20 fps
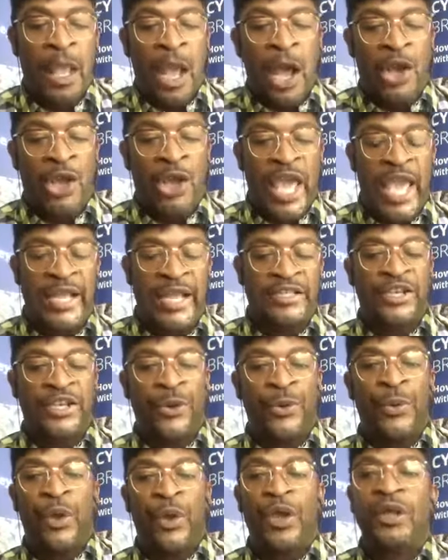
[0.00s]
Okay,
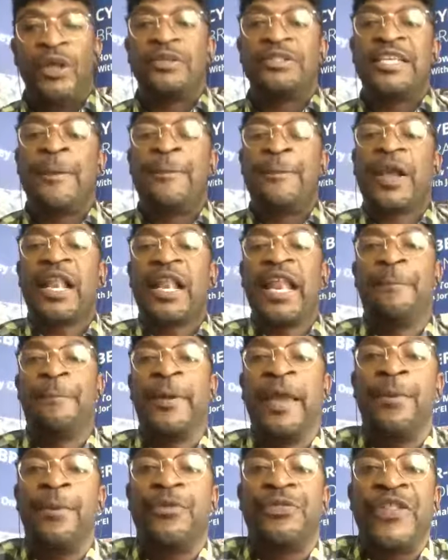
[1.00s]
so typically
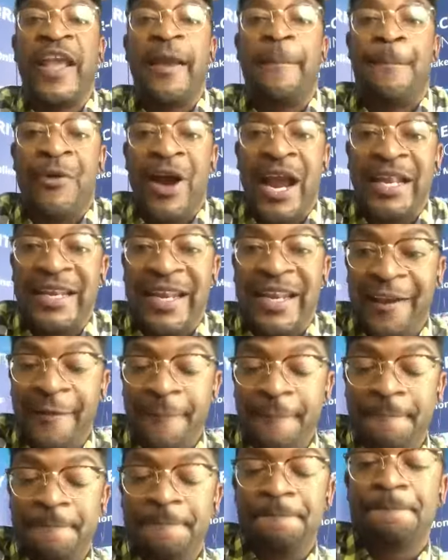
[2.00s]
people think
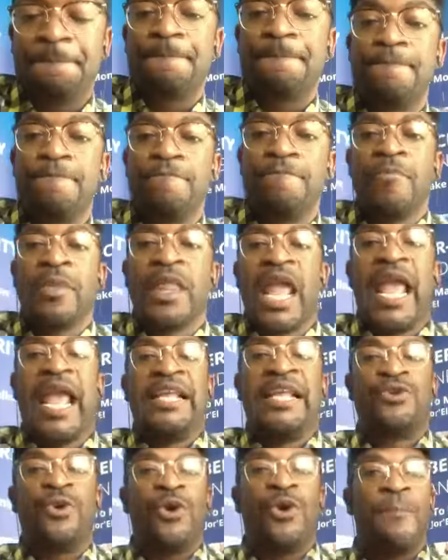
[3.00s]
branding
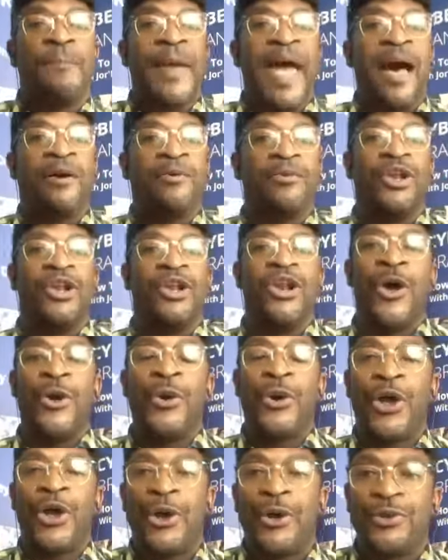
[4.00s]
is all about
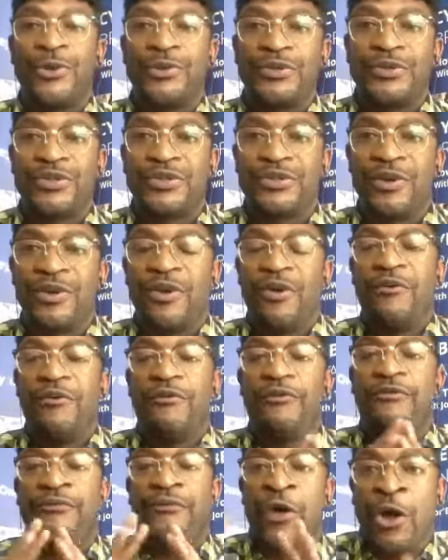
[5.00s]
logos,
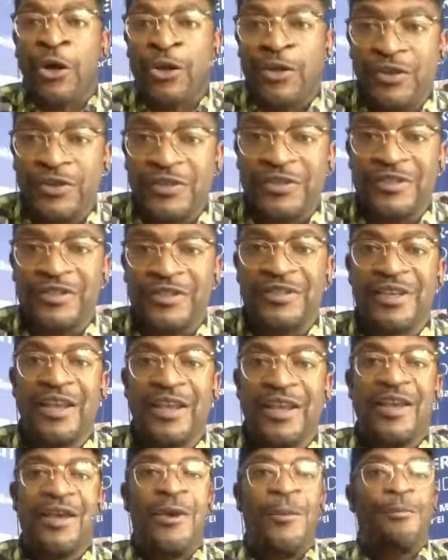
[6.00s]
fonts,
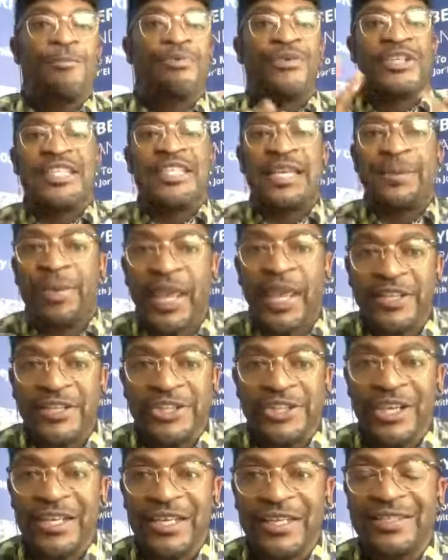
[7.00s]
pretty
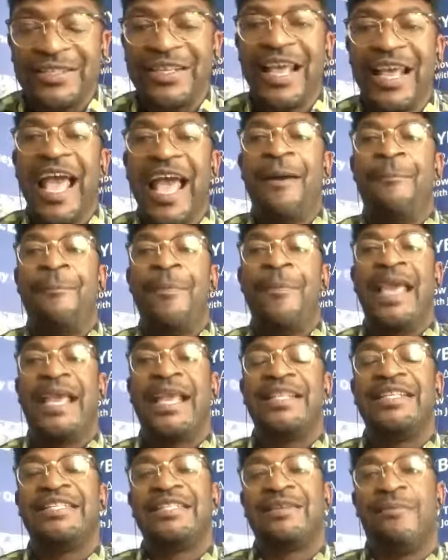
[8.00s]
pictures, and
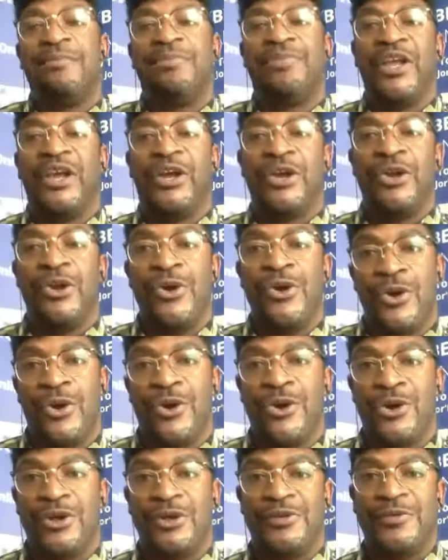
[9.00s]
making something look
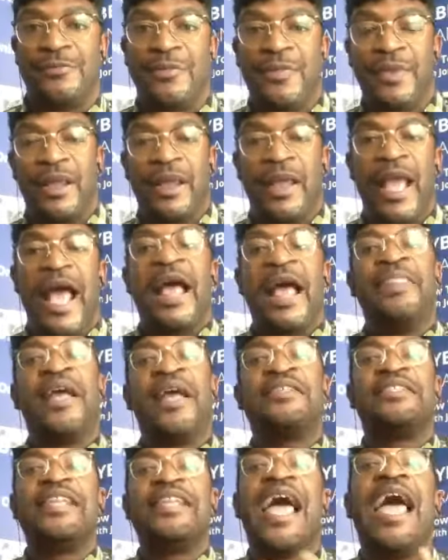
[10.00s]
good. And
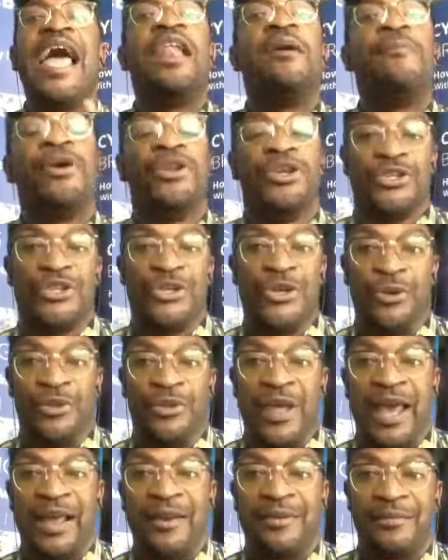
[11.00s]
there's an element to
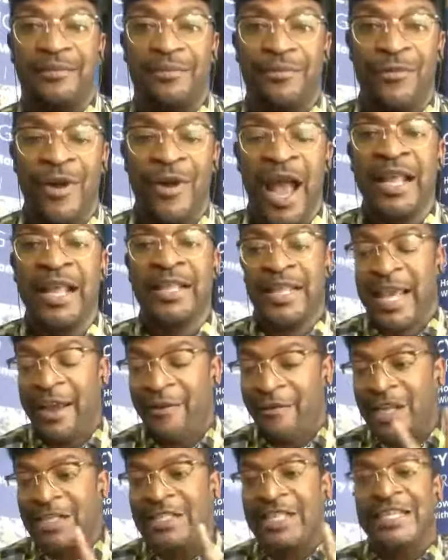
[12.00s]
that, right?
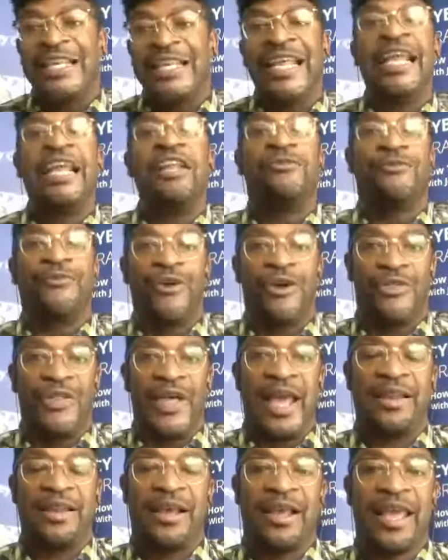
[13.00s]
There is a need for
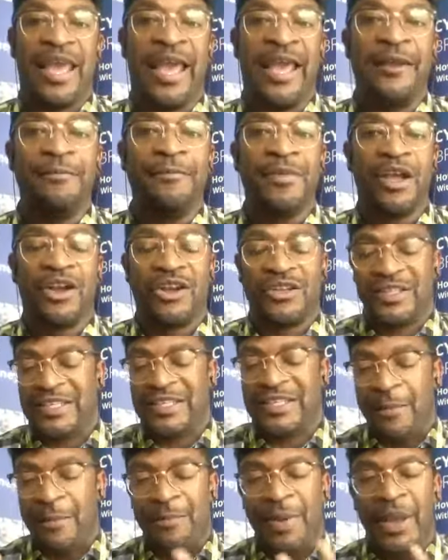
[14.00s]
that, okay? Because
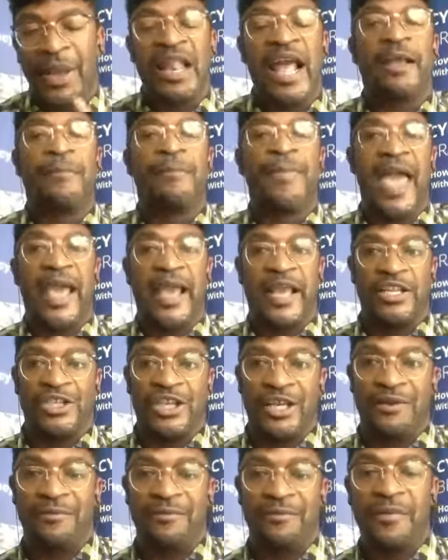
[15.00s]
it's a bit like packaging.